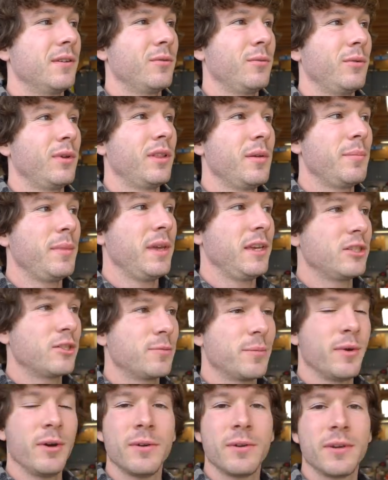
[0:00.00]
Will it make
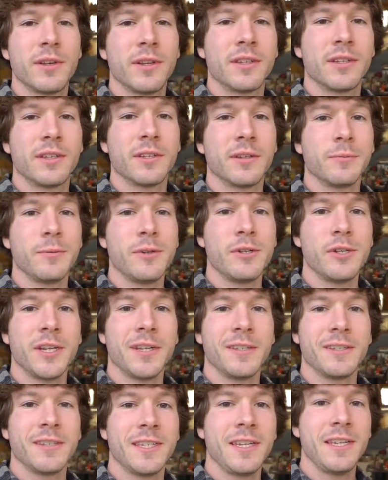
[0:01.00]
smoke? We
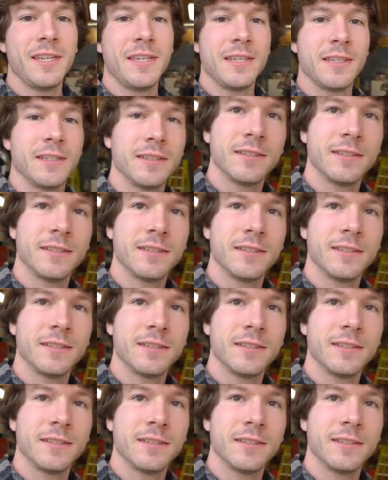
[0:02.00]
shall see.